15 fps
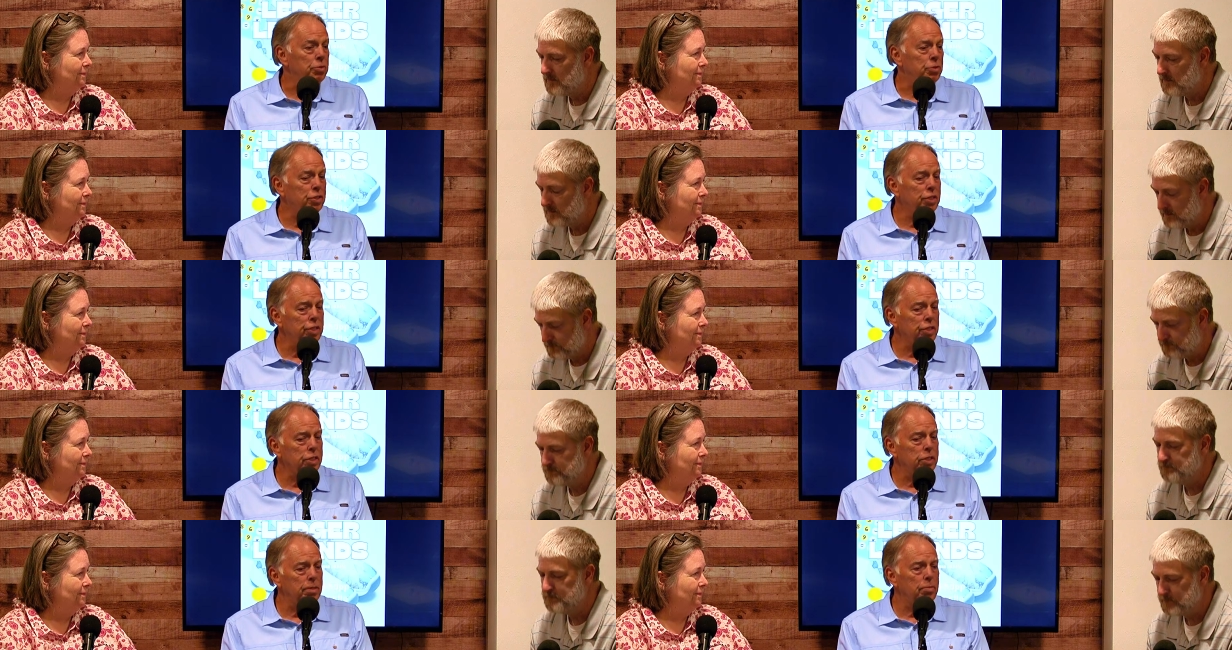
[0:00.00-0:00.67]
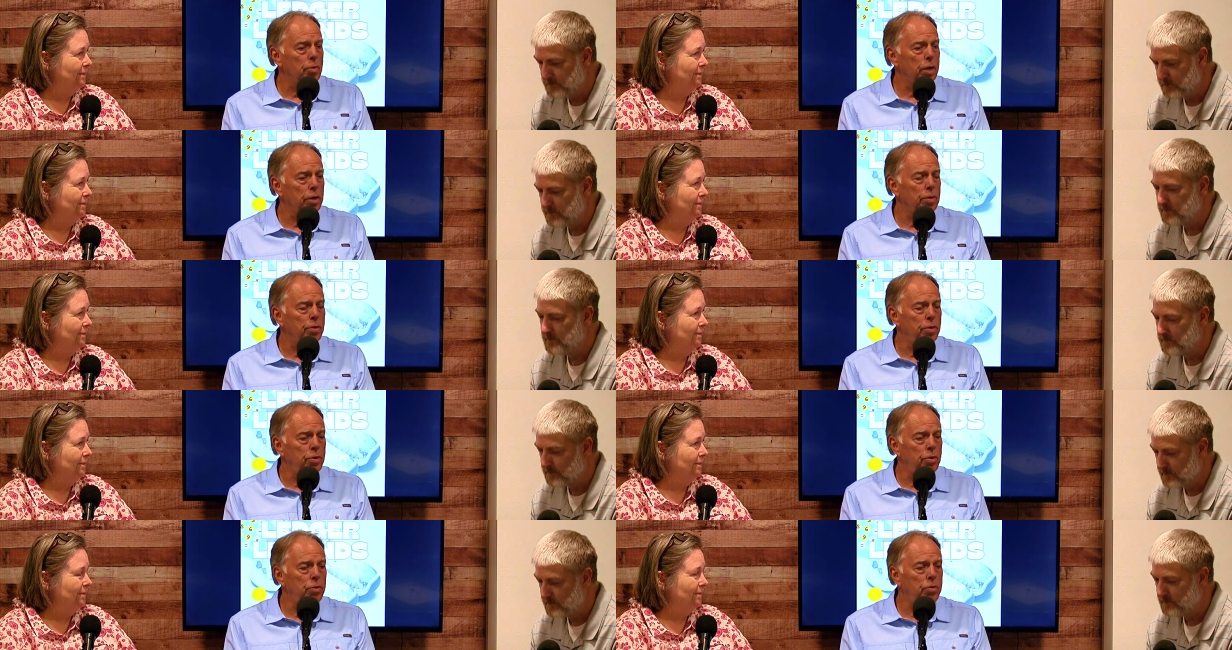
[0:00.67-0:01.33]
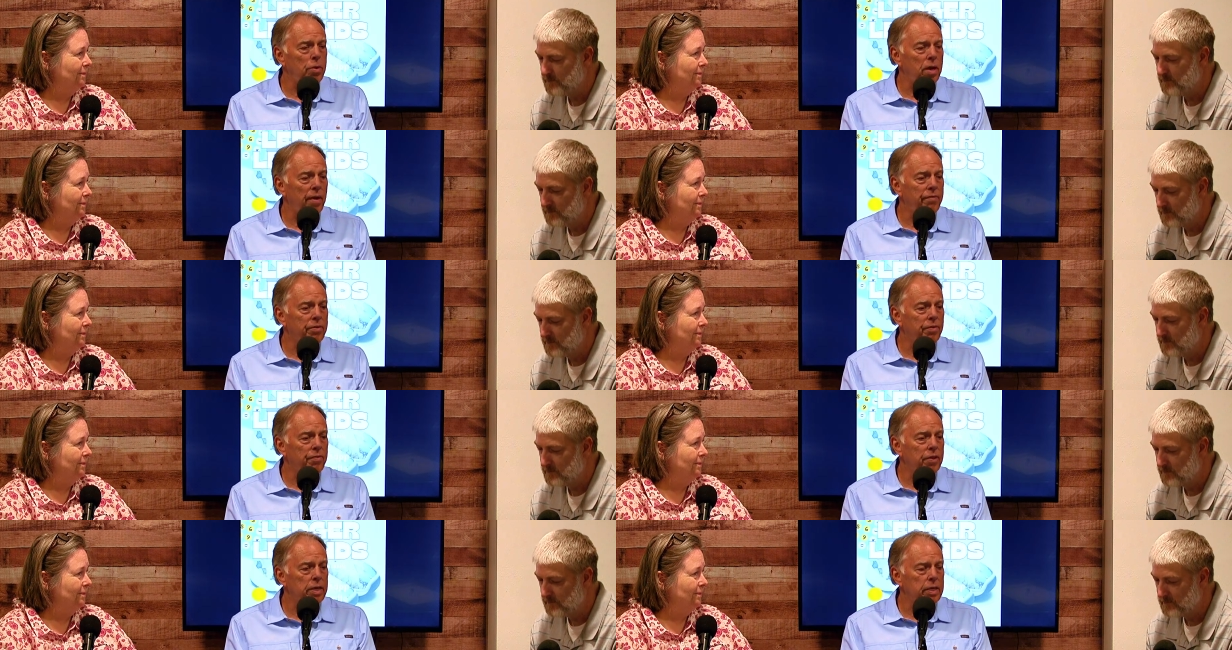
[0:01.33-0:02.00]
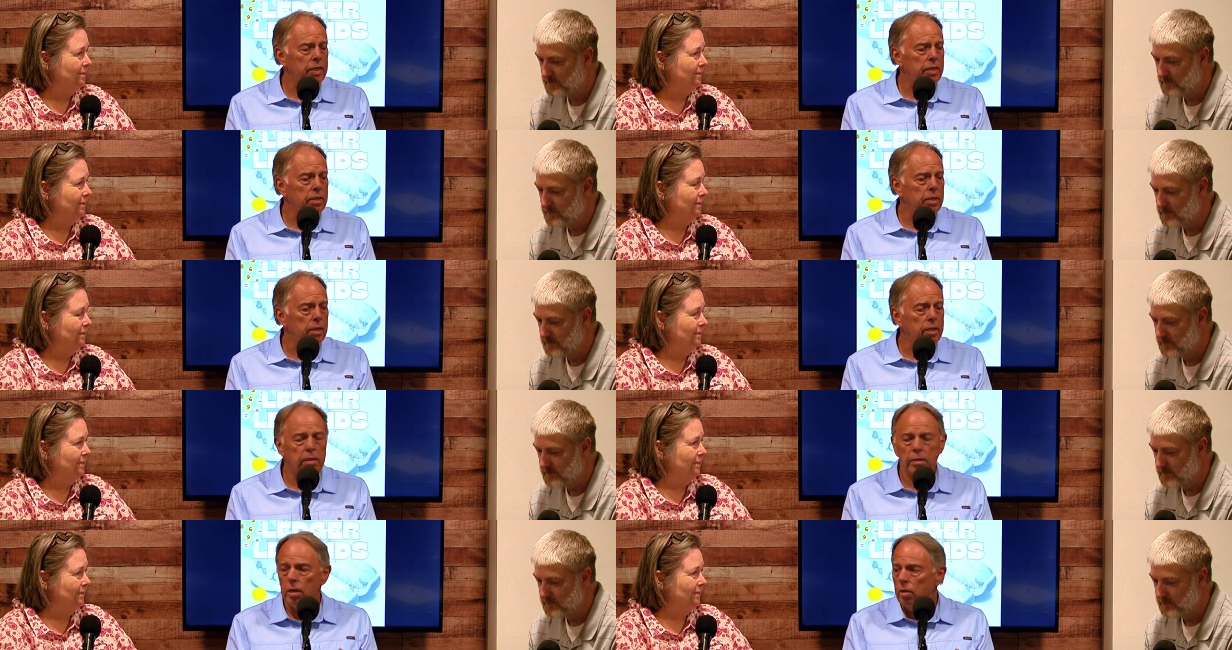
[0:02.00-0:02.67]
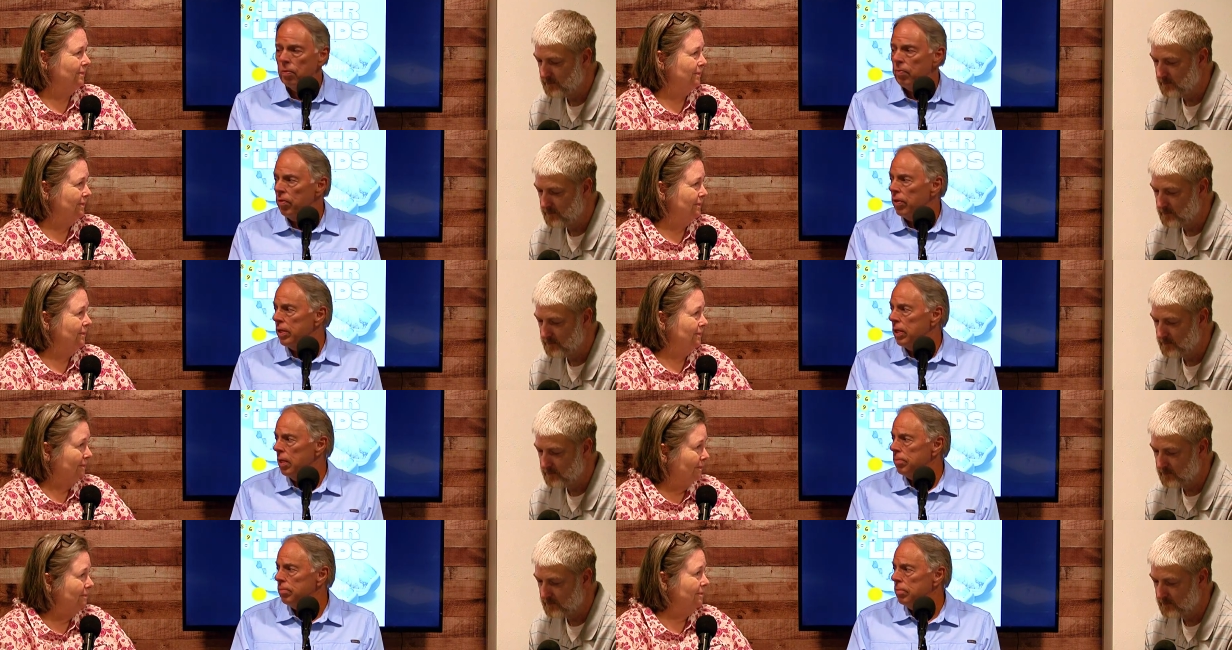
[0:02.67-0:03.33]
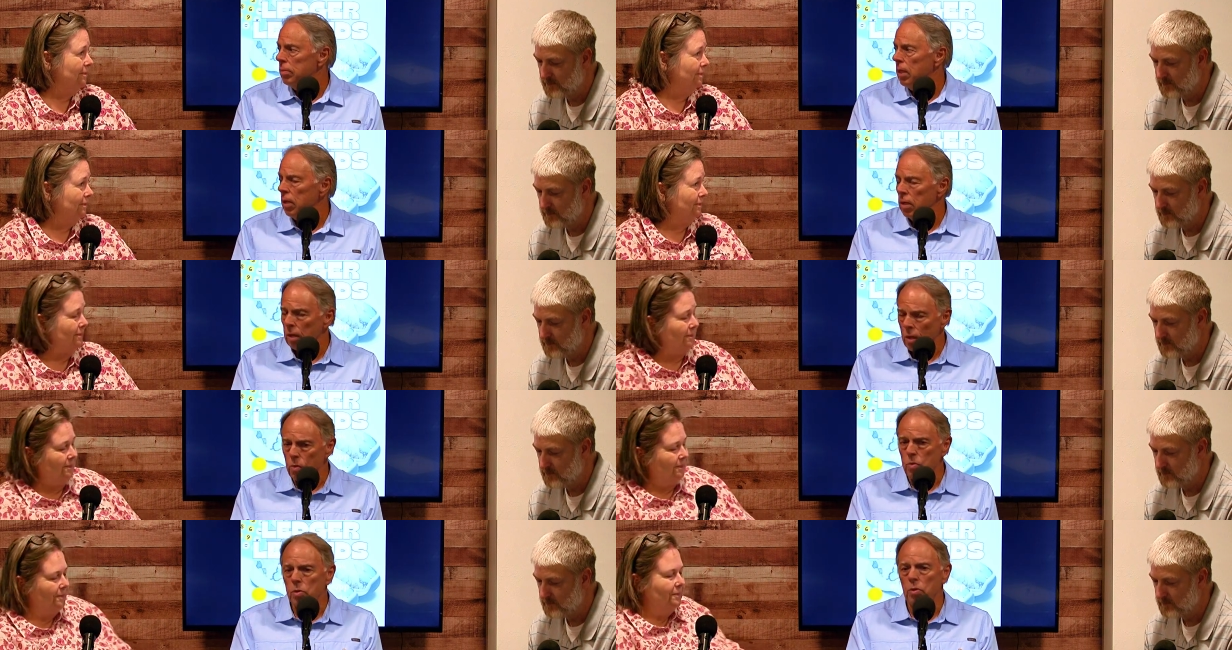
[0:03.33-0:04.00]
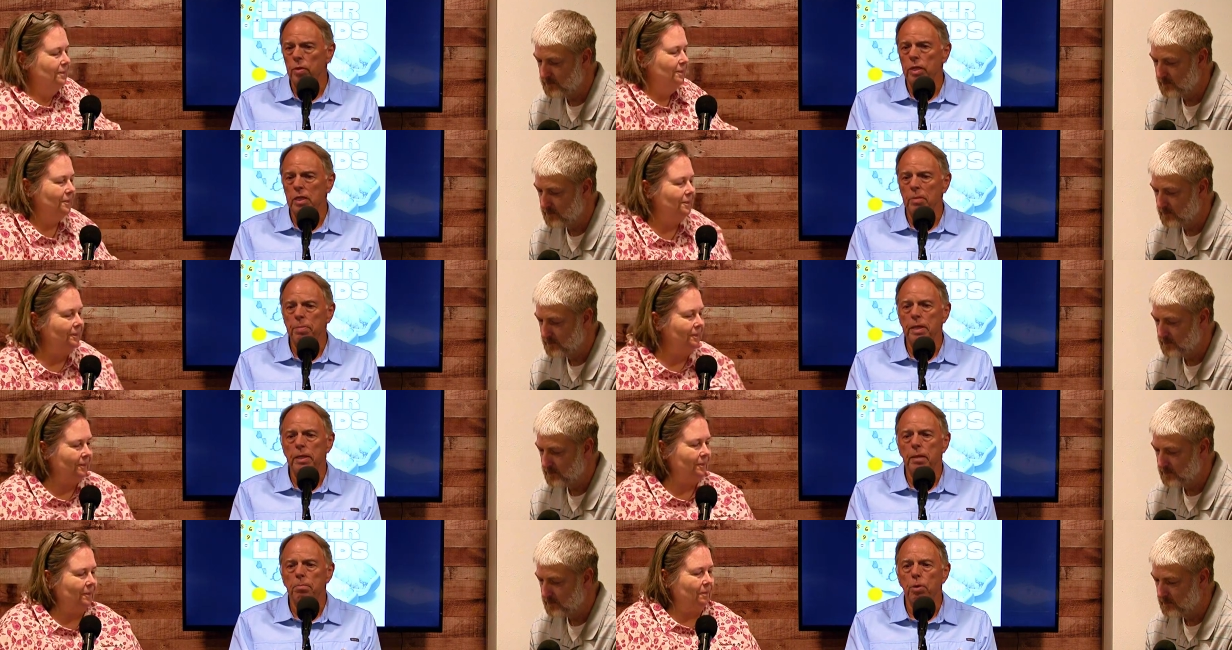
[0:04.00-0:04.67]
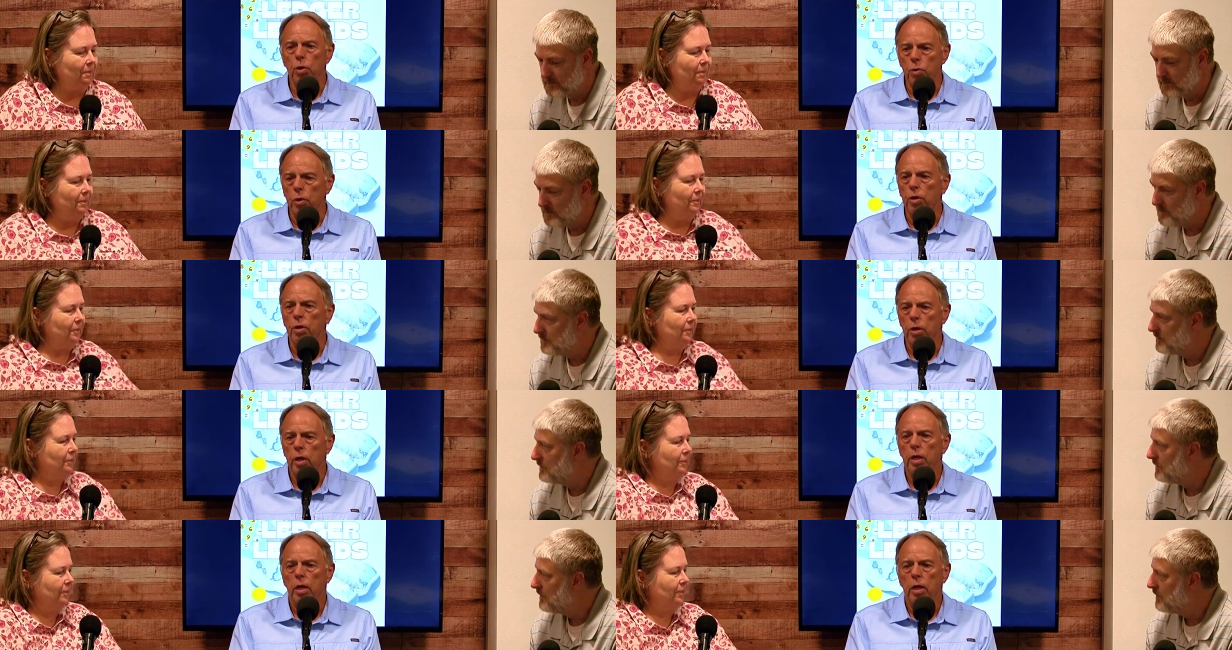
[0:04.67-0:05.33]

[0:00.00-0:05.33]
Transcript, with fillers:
Speaker 1: system where you have to find hopefully a local independent broker